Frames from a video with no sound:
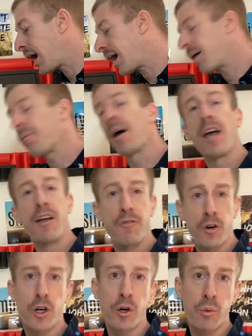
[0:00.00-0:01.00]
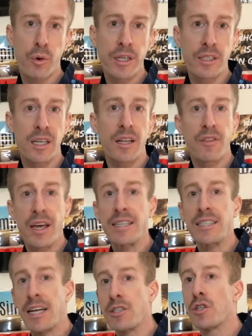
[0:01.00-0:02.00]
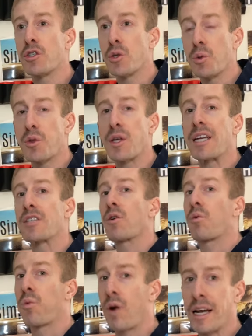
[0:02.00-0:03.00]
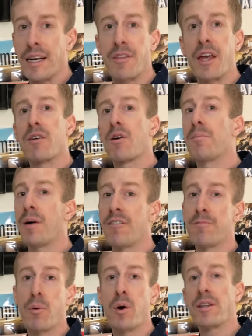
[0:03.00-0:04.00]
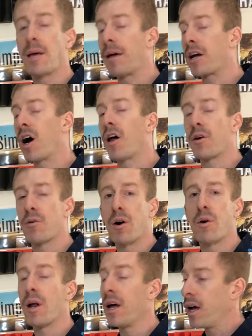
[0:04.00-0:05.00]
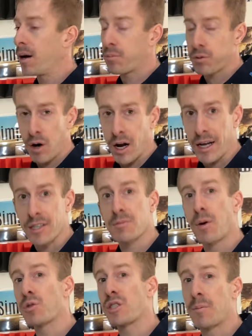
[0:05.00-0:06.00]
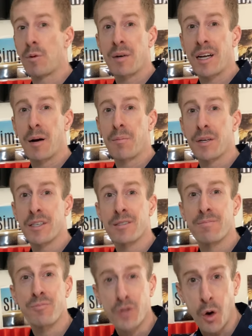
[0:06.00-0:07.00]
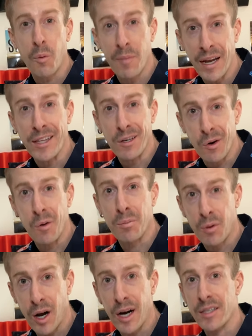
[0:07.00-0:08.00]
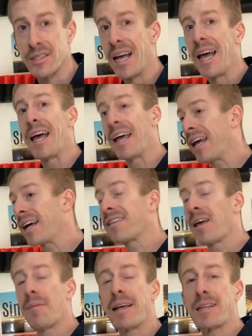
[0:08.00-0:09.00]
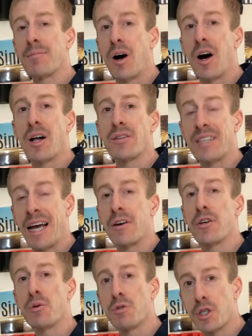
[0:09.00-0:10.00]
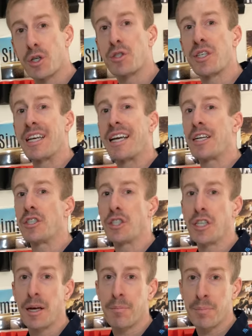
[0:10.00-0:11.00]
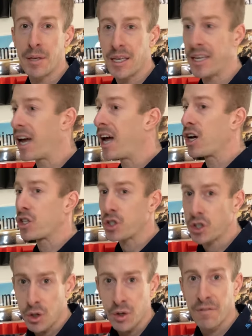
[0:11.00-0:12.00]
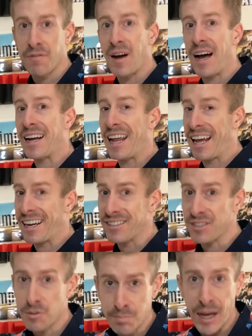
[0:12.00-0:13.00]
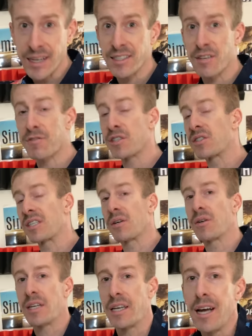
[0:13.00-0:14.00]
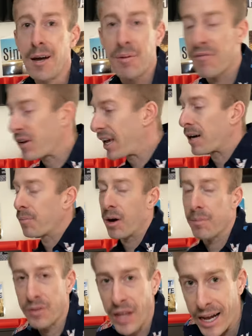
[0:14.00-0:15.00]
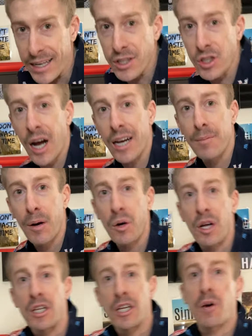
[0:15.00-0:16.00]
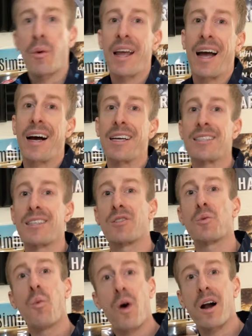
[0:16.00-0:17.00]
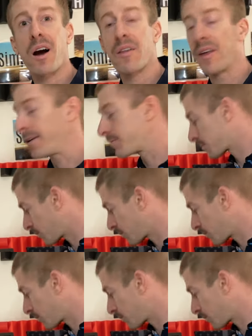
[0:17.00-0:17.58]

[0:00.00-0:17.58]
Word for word: Um, and for good reason, they tend to do things right. They are above board. They make all their own products. Most supplement companies don't make their own products. And they make them all down in New Jersey in a G M P certified and inspected facility. But forget about that. Let's talk about Clear Whey Isolates. What are they?